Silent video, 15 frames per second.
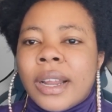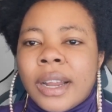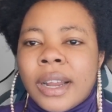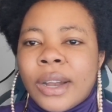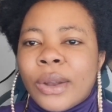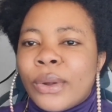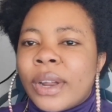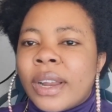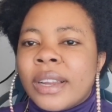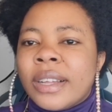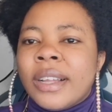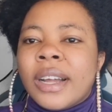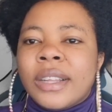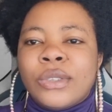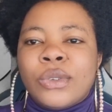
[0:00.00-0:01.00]
Hello
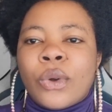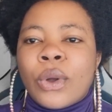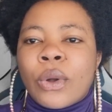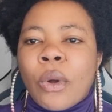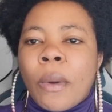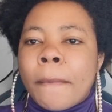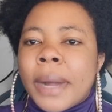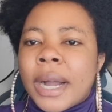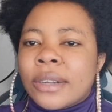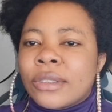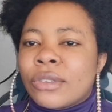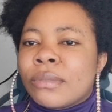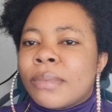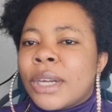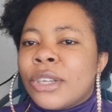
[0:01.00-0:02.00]
elegant, you are welcome
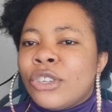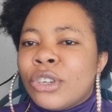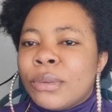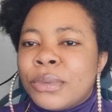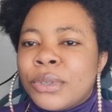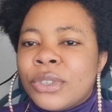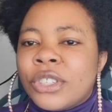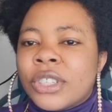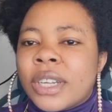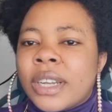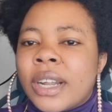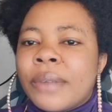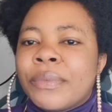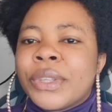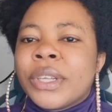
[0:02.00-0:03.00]
back to my YouTube
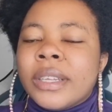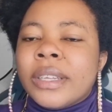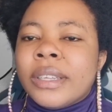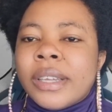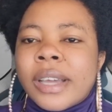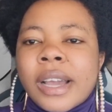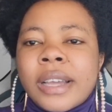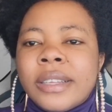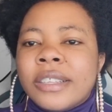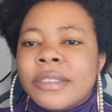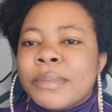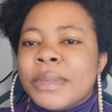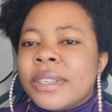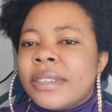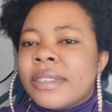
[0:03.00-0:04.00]
channel. Here
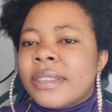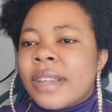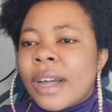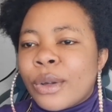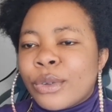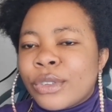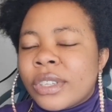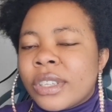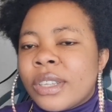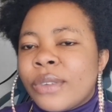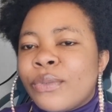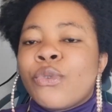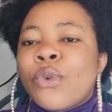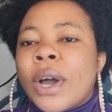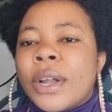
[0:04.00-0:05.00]
is Miss Nancy.
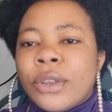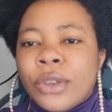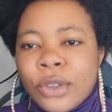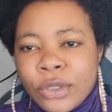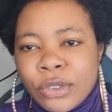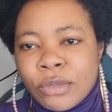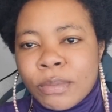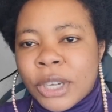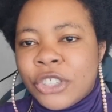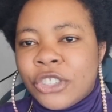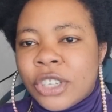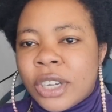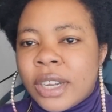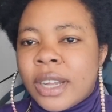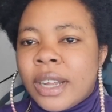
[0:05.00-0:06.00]
If you are new to my
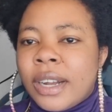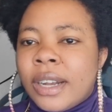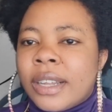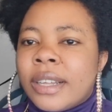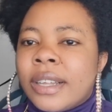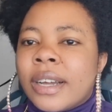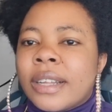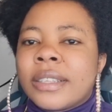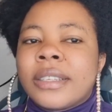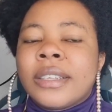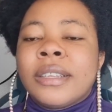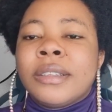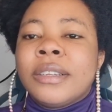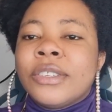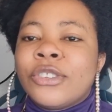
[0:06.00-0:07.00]
channel
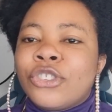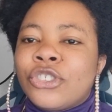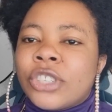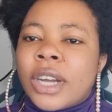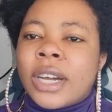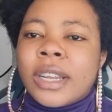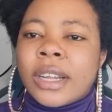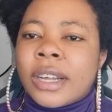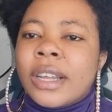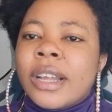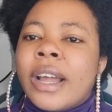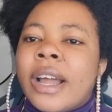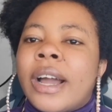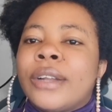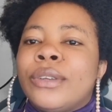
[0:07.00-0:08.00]
elegant, in this channel
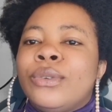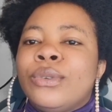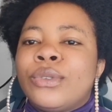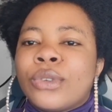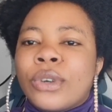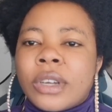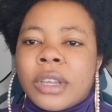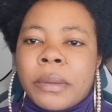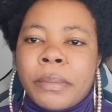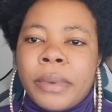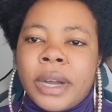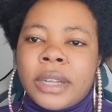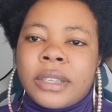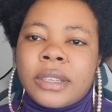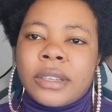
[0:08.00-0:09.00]
I do talk
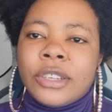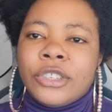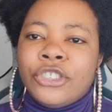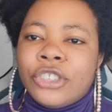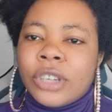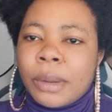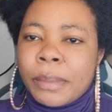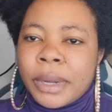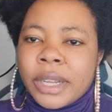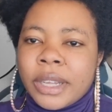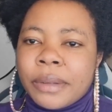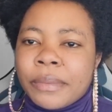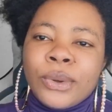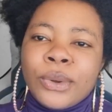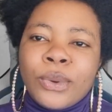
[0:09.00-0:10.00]
about
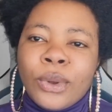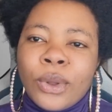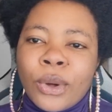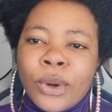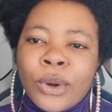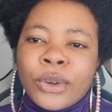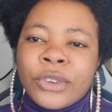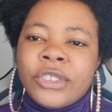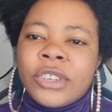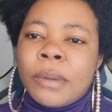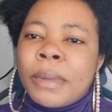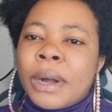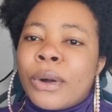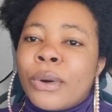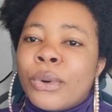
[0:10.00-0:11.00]
Germany, new law,
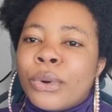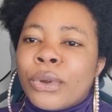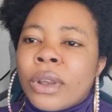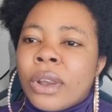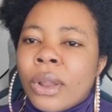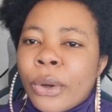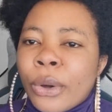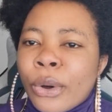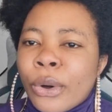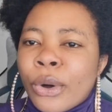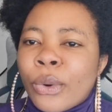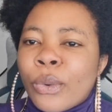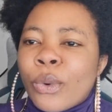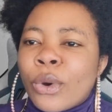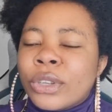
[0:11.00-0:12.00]
German hold
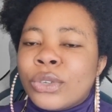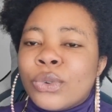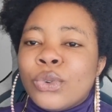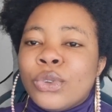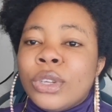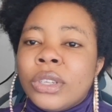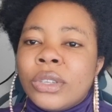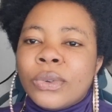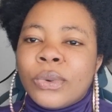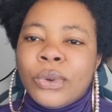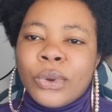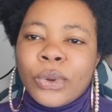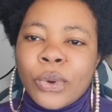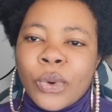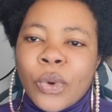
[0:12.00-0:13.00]
law, what you need to
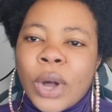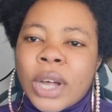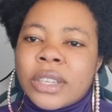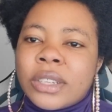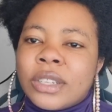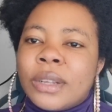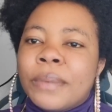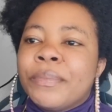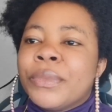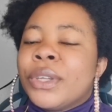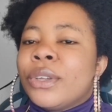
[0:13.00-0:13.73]
know as a